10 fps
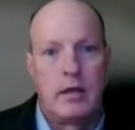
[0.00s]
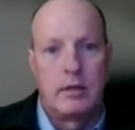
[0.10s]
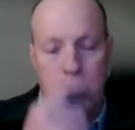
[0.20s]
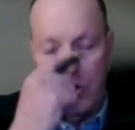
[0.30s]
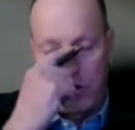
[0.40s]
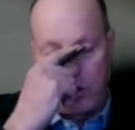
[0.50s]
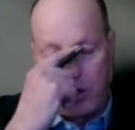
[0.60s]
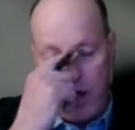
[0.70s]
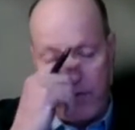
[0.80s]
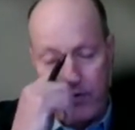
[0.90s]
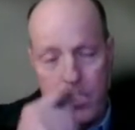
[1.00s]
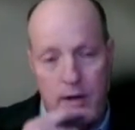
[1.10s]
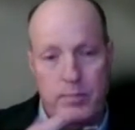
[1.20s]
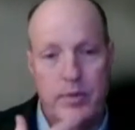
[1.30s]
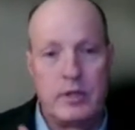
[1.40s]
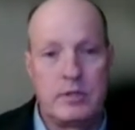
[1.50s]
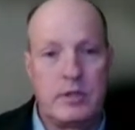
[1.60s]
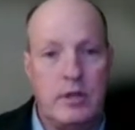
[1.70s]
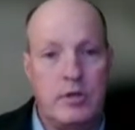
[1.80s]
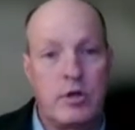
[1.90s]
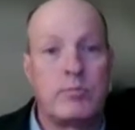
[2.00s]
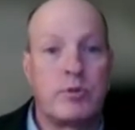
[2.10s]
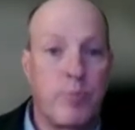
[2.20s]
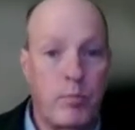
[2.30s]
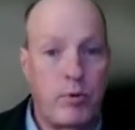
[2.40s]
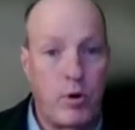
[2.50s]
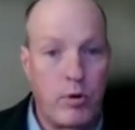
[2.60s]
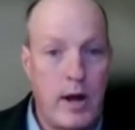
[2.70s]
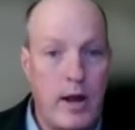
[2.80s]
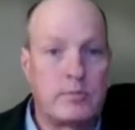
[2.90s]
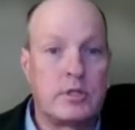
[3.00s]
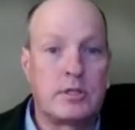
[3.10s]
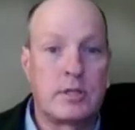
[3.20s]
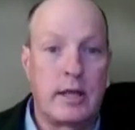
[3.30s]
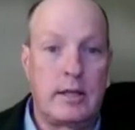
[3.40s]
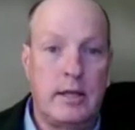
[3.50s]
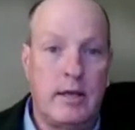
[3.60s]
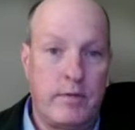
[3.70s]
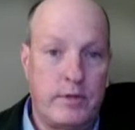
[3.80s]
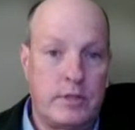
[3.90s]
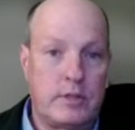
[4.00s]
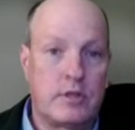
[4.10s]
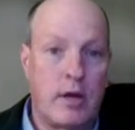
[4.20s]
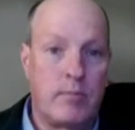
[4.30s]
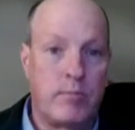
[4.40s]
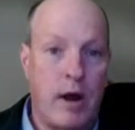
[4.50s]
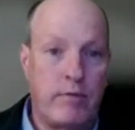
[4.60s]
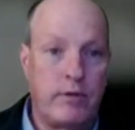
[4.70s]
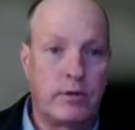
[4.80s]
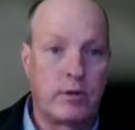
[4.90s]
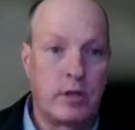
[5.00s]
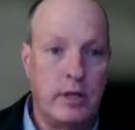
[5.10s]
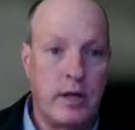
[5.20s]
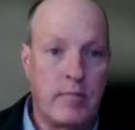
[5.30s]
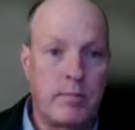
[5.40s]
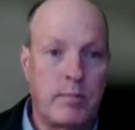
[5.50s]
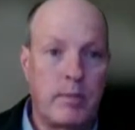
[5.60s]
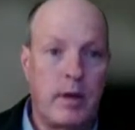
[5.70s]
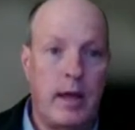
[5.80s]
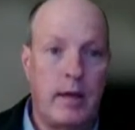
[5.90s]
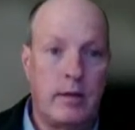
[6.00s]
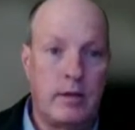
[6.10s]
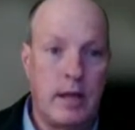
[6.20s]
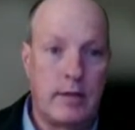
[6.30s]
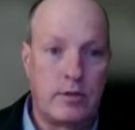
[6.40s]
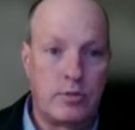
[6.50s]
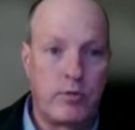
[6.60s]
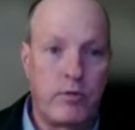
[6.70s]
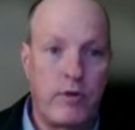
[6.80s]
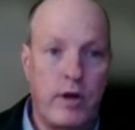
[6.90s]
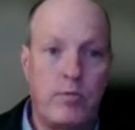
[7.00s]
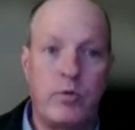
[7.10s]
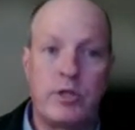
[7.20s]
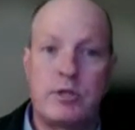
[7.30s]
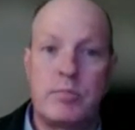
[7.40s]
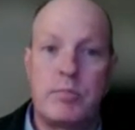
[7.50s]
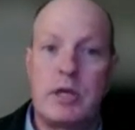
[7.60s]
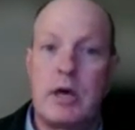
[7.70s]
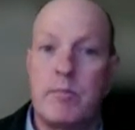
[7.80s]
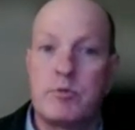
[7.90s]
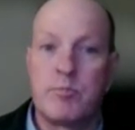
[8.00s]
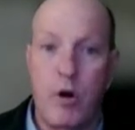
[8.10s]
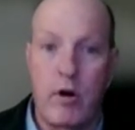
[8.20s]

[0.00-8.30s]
or could offer up is in terms of more programs is like the emphasis on brownfield cleanup and Superfund, which becomes more of a